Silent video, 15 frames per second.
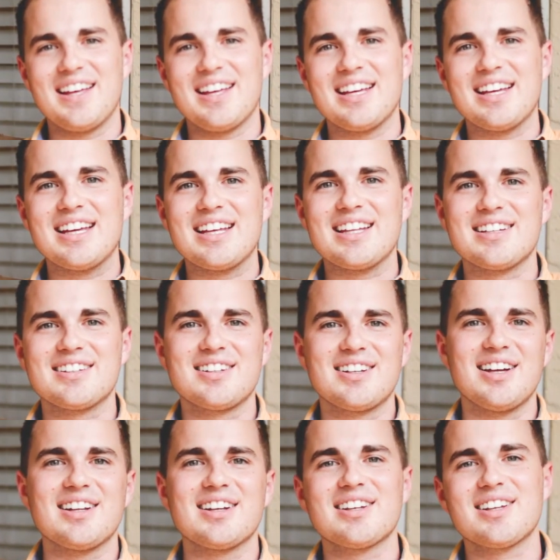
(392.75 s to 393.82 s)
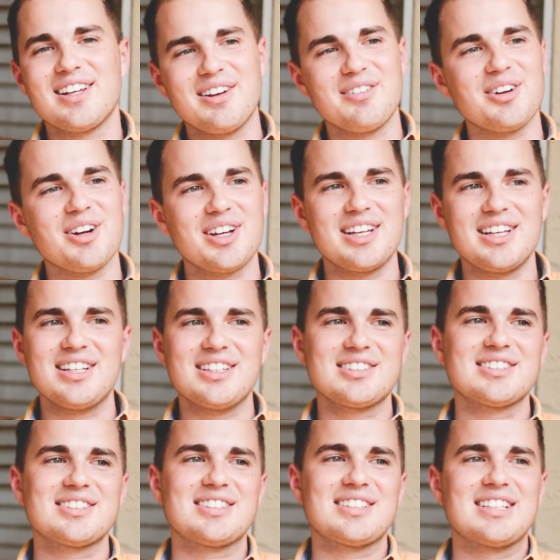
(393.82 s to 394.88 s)
and kind of gave her a
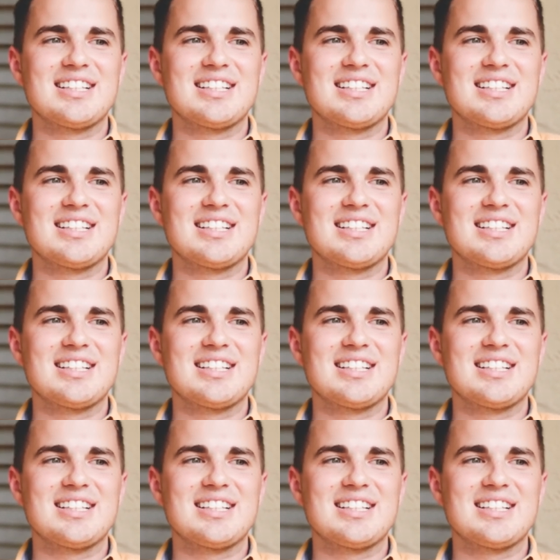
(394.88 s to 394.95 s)
kiss.